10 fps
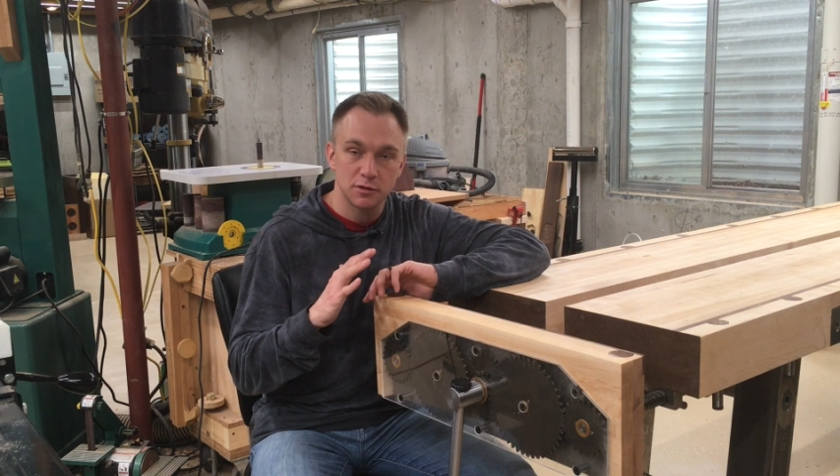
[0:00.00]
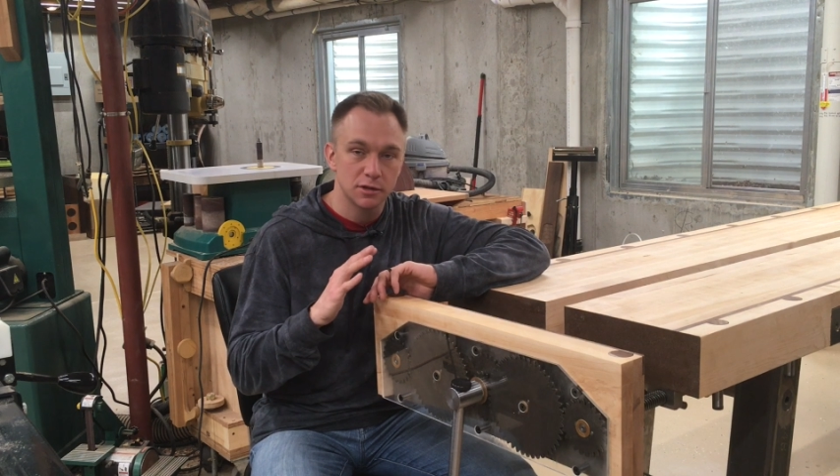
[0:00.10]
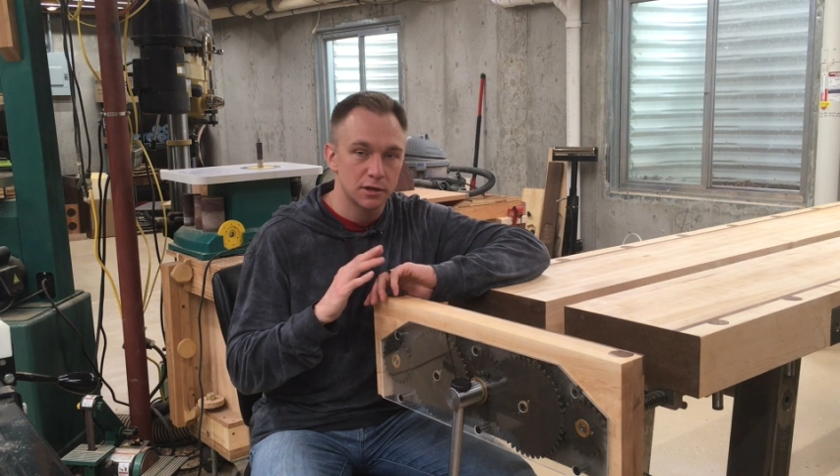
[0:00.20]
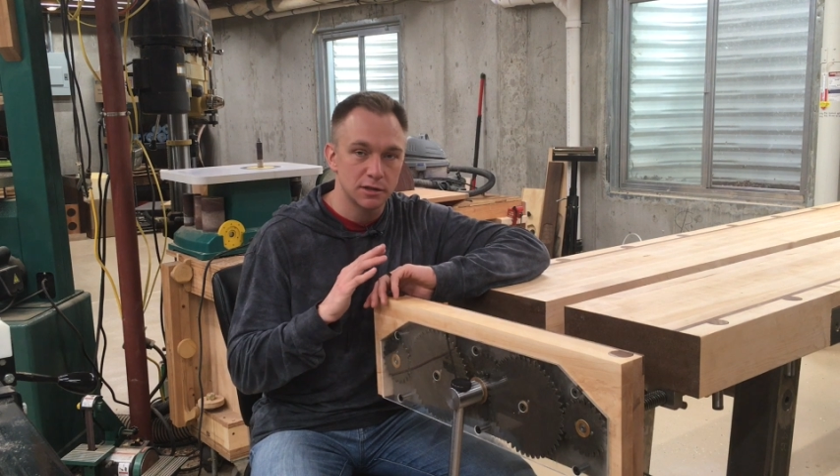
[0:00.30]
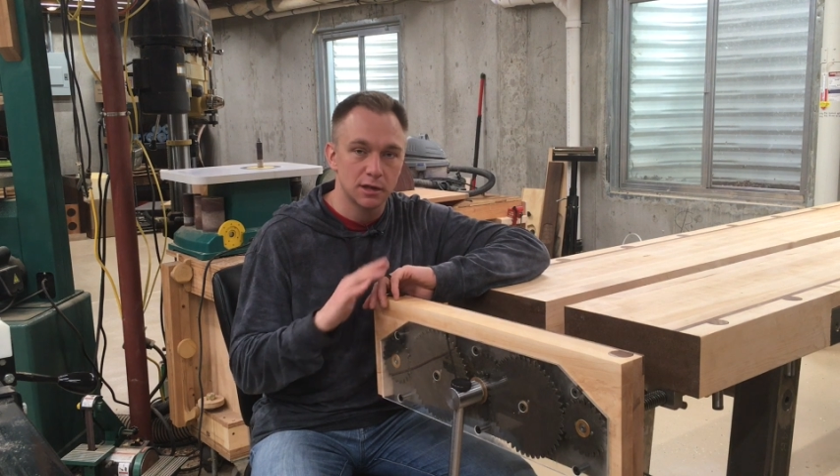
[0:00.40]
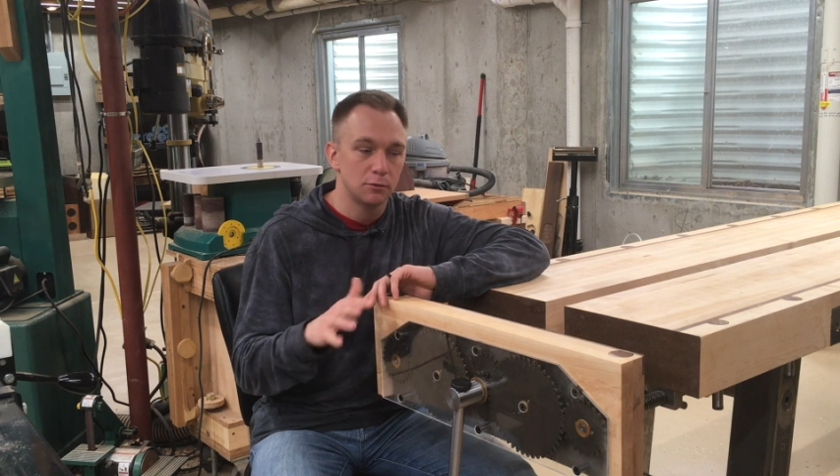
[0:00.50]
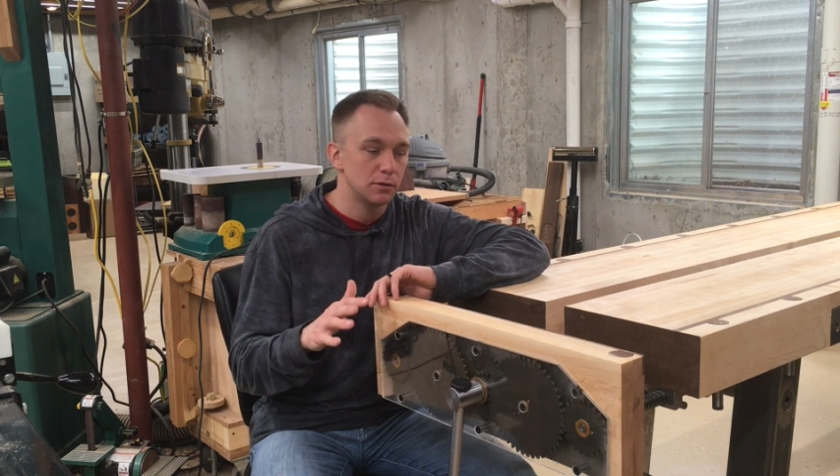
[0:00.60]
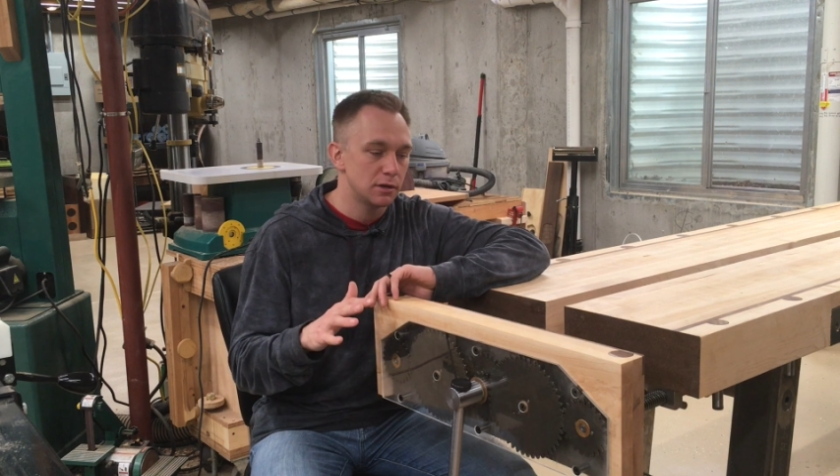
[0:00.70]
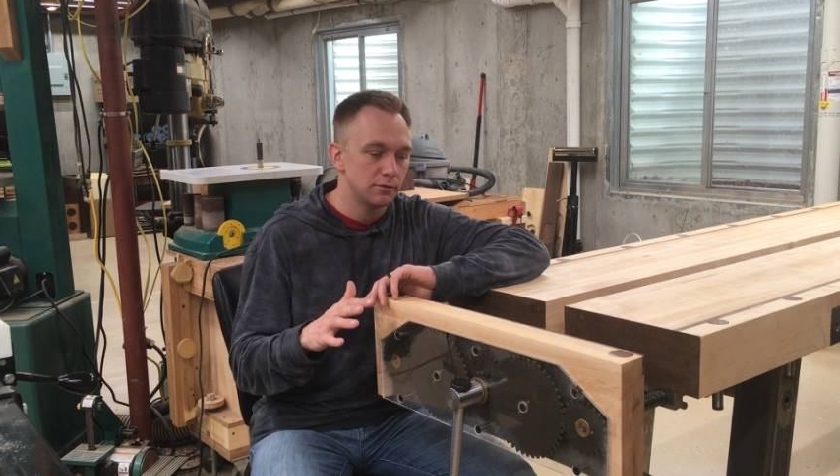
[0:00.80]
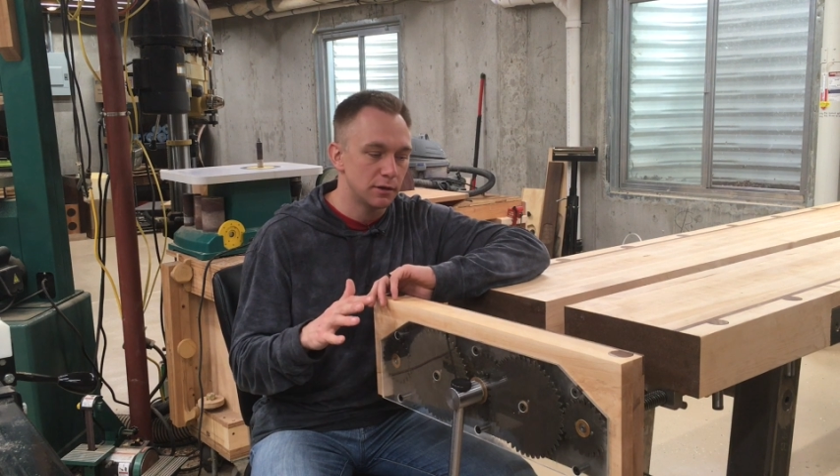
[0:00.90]
I'm just going to sell it
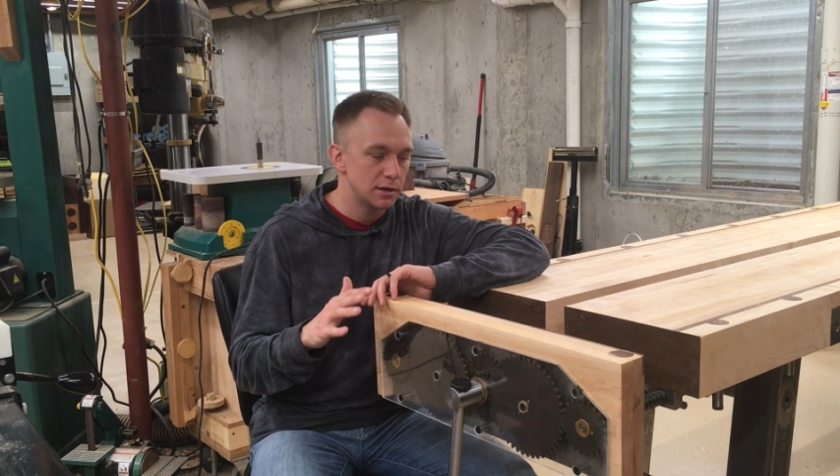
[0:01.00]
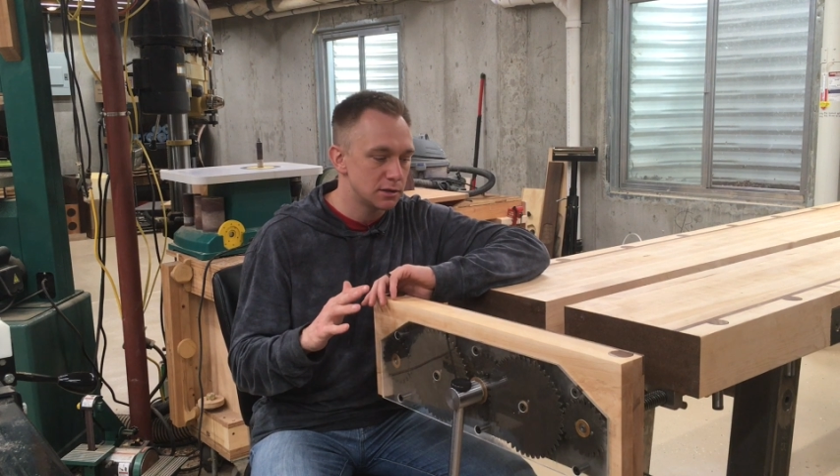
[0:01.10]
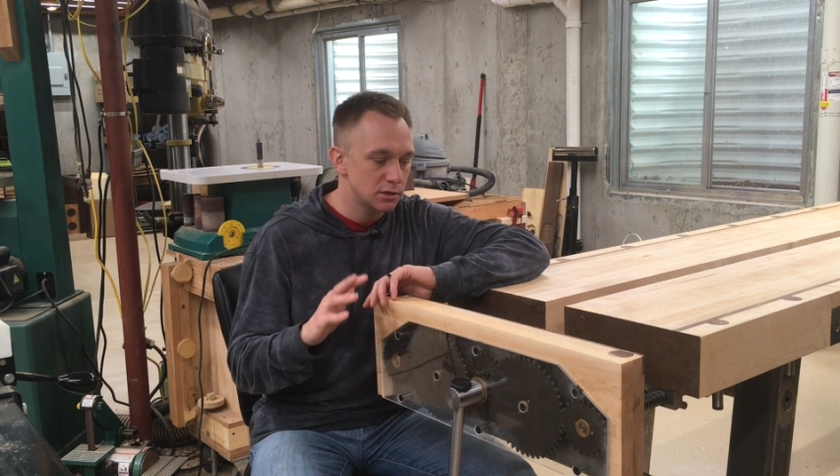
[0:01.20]
with the vise.